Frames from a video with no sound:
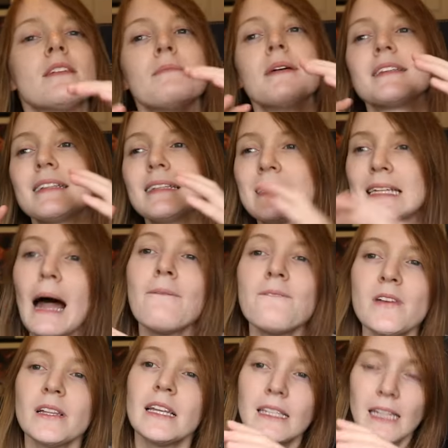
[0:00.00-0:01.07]
that makes it stop
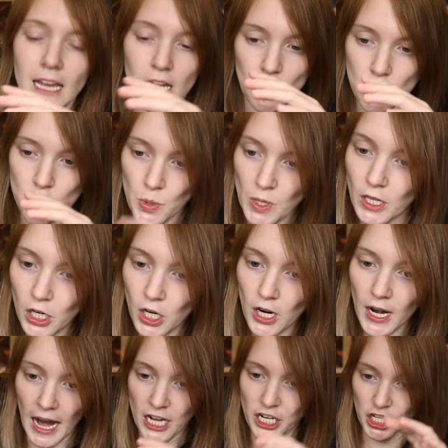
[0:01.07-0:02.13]
feeling like a
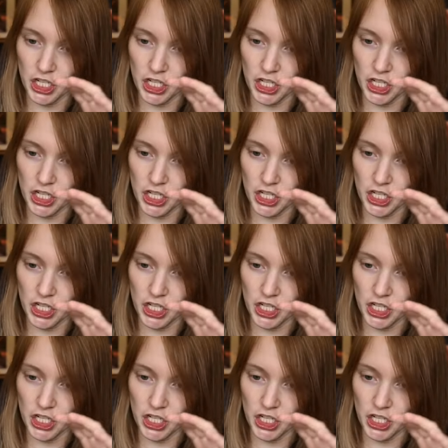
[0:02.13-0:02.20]
thriller and